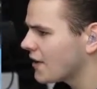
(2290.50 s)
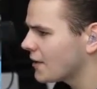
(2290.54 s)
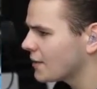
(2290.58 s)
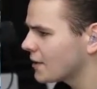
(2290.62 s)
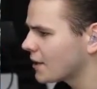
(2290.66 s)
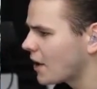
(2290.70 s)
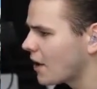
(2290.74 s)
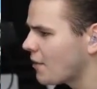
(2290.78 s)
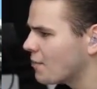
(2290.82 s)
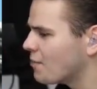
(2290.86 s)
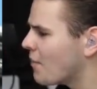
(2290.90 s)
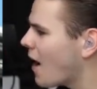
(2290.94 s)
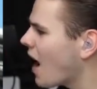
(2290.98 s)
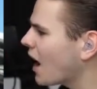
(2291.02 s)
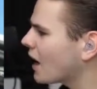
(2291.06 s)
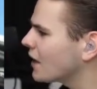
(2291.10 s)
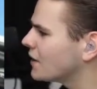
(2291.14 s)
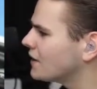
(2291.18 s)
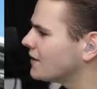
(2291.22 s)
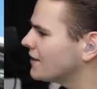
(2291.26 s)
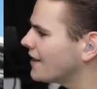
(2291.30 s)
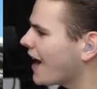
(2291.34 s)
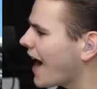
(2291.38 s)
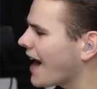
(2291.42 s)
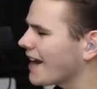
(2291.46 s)
Ah, there we go. Mach
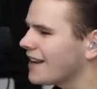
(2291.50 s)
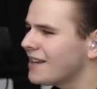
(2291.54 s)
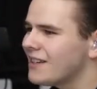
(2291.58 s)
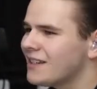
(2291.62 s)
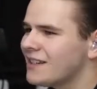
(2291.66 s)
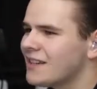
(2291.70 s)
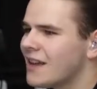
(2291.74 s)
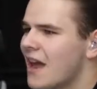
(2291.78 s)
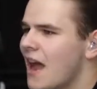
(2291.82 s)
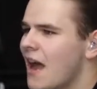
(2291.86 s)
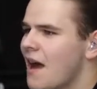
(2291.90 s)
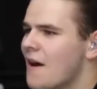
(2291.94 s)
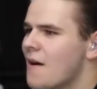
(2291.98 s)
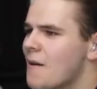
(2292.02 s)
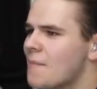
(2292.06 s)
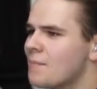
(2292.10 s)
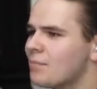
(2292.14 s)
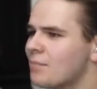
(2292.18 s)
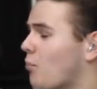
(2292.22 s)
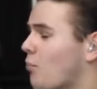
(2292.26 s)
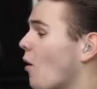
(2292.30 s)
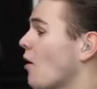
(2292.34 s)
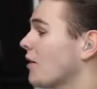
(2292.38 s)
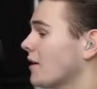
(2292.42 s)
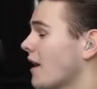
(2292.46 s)
nine
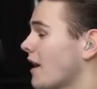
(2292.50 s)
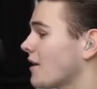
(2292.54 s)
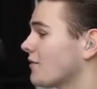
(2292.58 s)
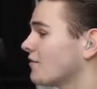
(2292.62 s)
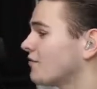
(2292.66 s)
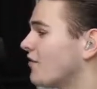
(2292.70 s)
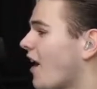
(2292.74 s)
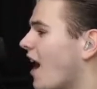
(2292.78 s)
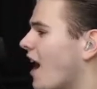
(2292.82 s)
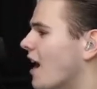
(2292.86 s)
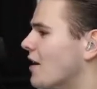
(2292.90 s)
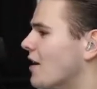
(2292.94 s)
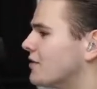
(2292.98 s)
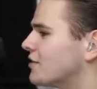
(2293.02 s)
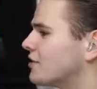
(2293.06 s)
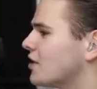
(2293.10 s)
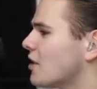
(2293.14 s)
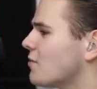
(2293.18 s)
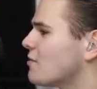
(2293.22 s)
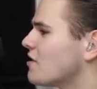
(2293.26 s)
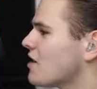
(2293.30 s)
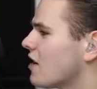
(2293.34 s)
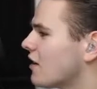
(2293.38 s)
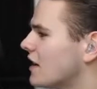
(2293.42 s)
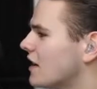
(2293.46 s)
point nine five.
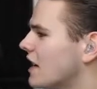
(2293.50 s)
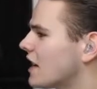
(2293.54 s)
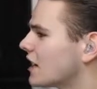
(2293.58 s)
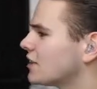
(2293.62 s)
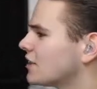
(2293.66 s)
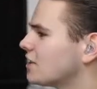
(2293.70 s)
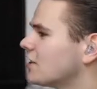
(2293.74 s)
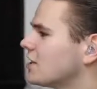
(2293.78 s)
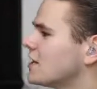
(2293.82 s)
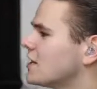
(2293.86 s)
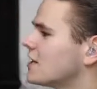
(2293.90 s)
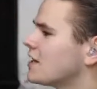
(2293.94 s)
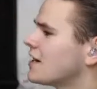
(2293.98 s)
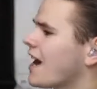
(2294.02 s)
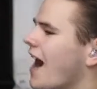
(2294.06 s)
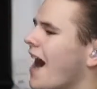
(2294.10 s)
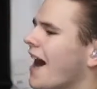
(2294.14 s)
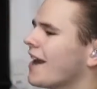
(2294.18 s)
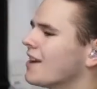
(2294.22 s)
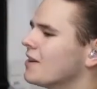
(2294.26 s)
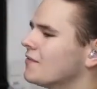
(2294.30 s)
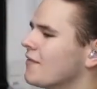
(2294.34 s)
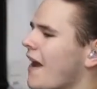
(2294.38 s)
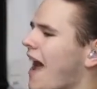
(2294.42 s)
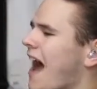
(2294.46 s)
So we are actually
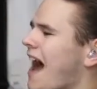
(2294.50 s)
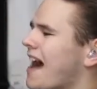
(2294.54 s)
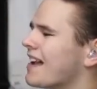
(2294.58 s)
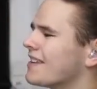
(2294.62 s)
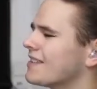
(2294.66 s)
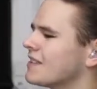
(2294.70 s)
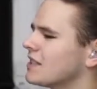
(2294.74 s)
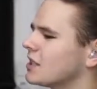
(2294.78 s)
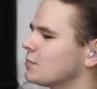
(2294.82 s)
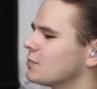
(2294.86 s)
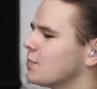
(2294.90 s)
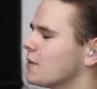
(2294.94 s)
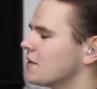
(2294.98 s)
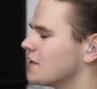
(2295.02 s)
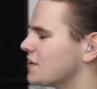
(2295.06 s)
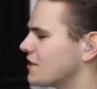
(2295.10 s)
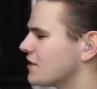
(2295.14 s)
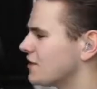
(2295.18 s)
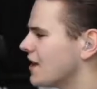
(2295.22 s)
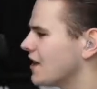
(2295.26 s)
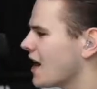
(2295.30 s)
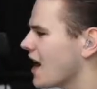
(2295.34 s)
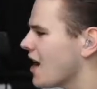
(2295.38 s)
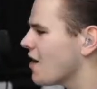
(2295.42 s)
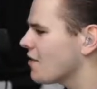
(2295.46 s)
kind of at the speed of
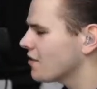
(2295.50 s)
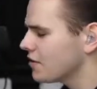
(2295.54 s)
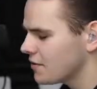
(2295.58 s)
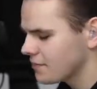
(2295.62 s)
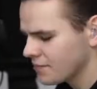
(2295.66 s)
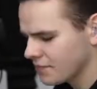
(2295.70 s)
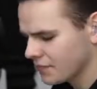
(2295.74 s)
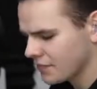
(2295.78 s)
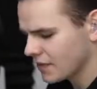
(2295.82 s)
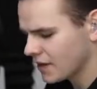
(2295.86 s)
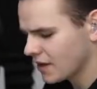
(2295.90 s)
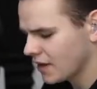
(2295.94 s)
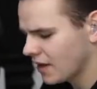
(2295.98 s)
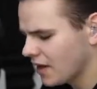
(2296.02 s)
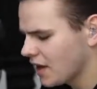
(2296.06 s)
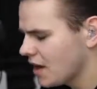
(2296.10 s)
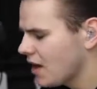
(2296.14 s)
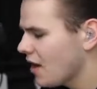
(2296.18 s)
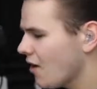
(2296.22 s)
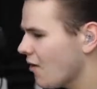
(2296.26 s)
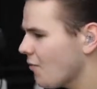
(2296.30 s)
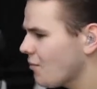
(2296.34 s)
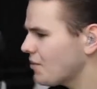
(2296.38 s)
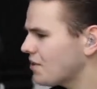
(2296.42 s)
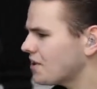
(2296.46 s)
sound.
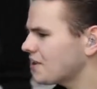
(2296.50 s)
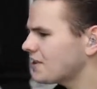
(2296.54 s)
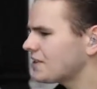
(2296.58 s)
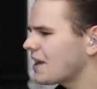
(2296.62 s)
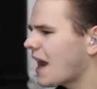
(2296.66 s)
Which